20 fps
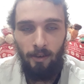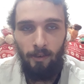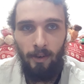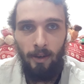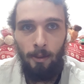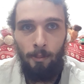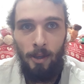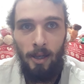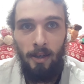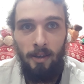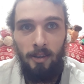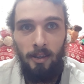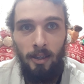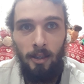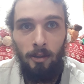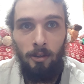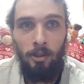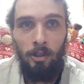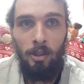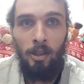recommend
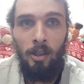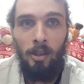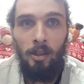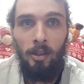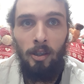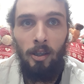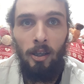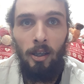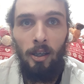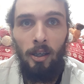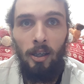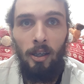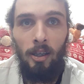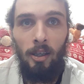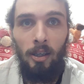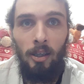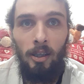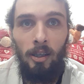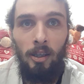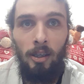it.
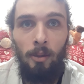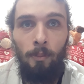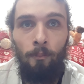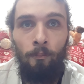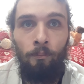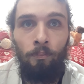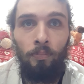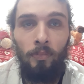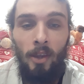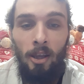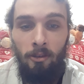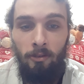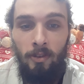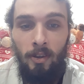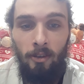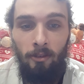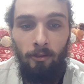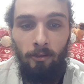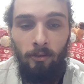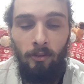Um,
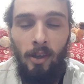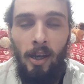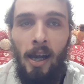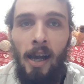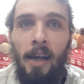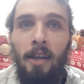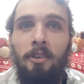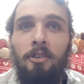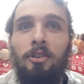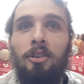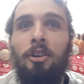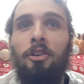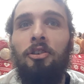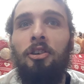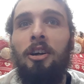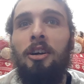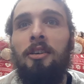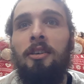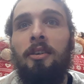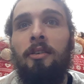the, and
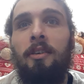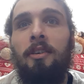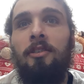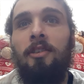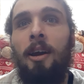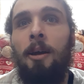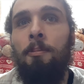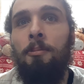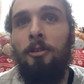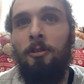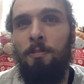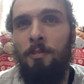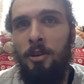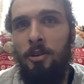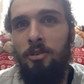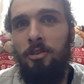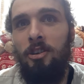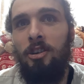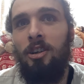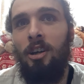also there is ambient
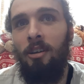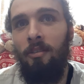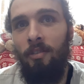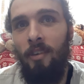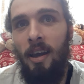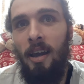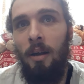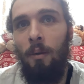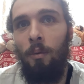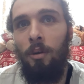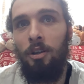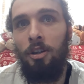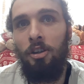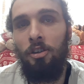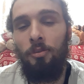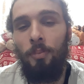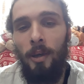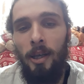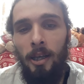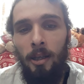music on that one
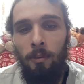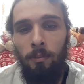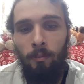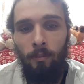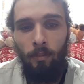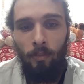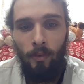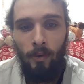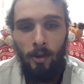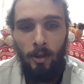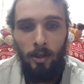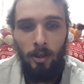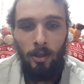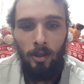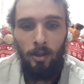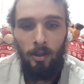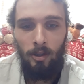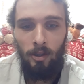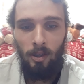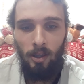as well.
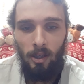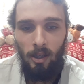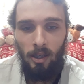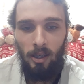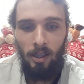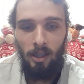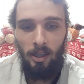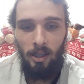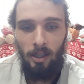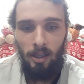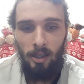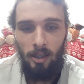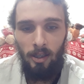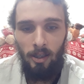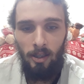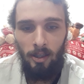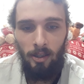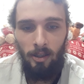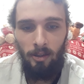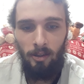
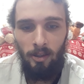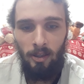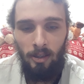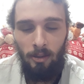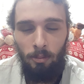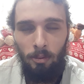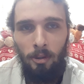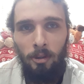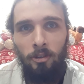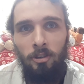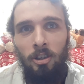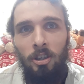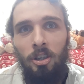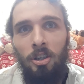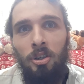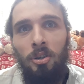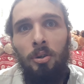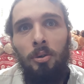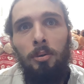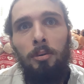Uh, it, what is
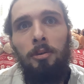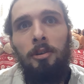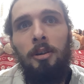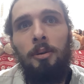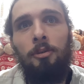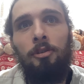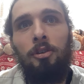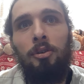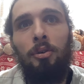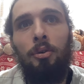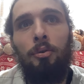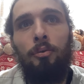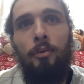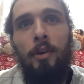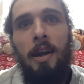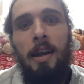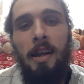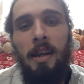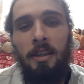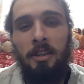it called? It was called
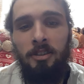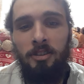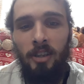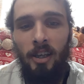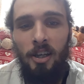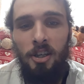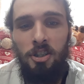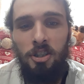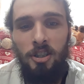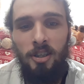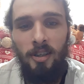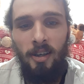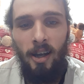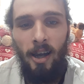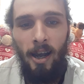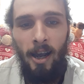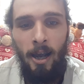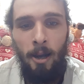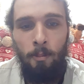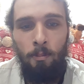Relaxation
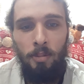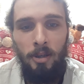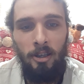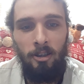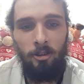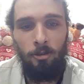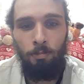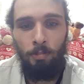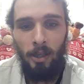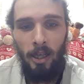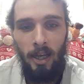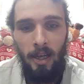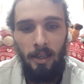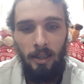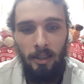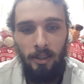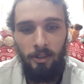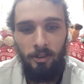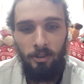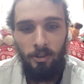Ambience
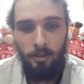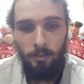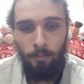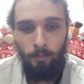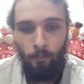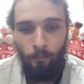Playlist.